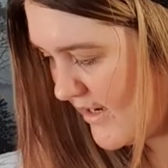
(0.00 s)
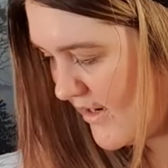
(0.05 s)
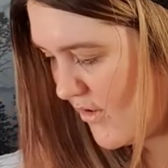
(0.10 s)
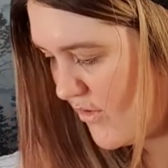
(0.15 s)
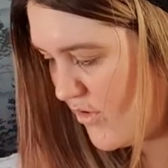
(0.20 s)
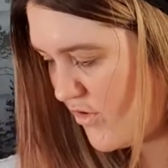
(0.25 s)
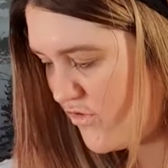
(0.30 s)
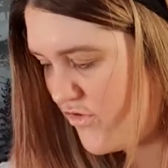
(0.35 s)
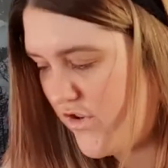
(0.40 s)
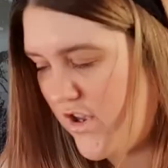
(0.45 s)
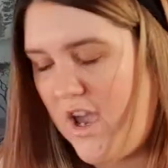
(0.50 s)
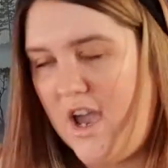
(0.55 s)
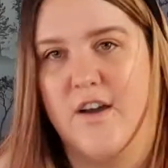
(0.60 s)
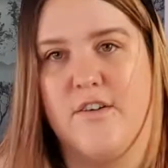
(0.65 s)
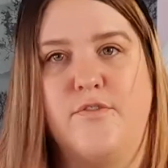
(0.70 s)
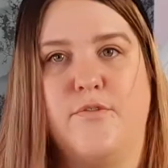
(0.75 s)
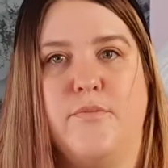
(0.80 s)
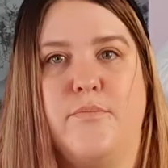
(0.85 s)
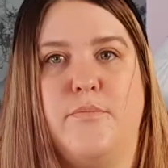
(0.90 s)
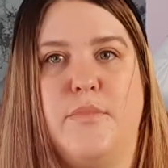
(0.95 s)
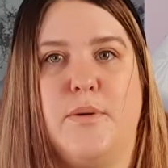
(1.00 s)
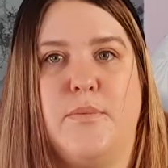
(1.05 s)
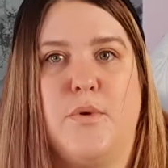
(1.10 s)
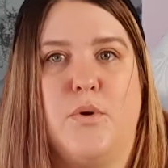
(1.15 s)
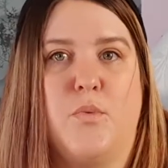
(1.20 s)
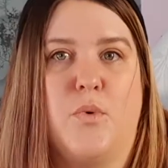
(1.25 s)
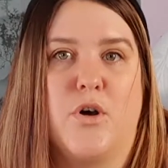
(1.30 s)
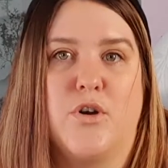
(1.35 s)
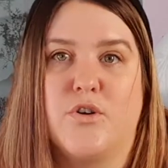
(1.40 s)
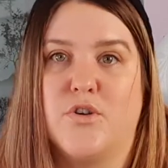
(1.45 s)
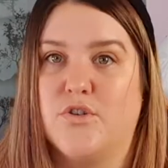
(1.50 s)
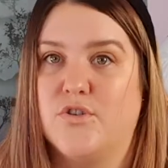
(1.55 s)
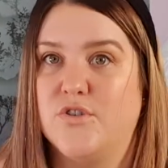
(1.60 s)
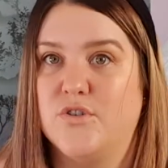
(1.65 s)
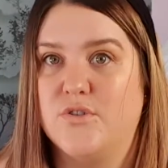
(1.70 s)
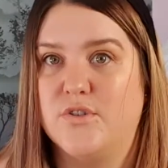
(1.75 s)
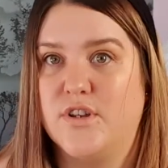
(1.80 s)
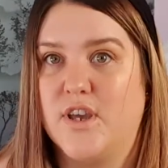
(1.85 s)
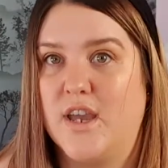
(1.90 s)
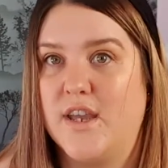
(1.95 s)
I'll usually have maybe one or
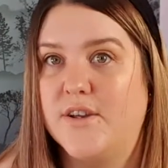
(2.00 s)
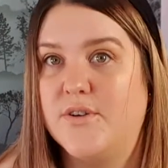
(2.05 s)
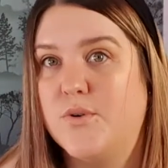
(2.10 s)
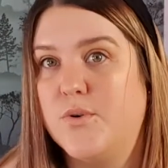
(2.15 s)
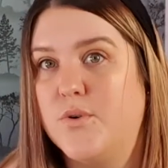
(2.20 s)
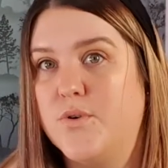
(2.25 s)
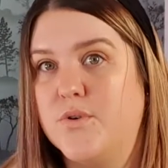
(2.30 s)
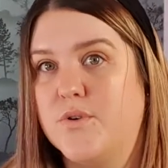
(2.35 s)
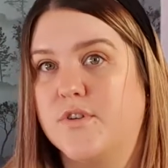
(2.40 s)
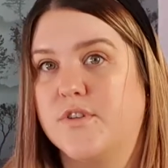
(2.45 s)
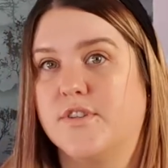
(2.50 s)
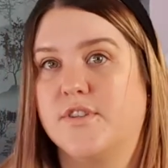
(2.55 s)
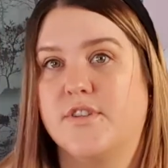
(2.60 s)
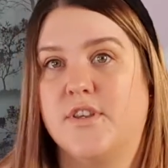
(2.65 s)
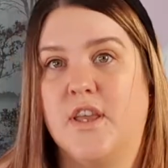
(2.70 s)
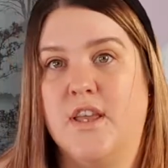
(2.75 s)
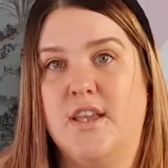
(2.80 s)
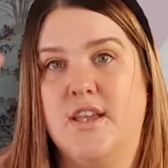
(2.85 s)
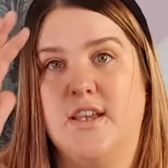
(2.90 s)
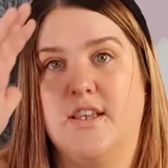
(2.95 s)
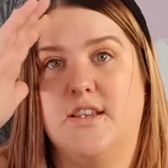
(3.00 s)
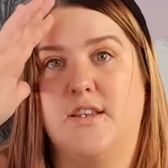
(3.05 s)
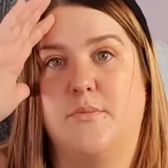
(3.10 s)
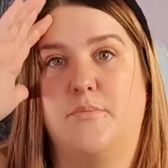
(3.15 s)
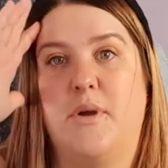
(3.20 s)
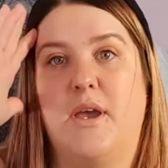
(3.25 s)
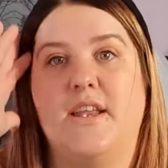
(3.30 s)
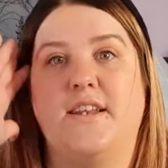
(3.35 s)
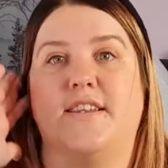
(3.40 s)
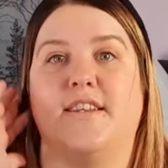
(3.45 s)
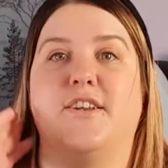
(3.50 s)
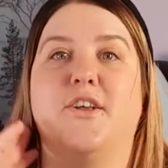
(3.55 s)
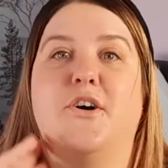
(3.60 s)
two Diet Cokes depending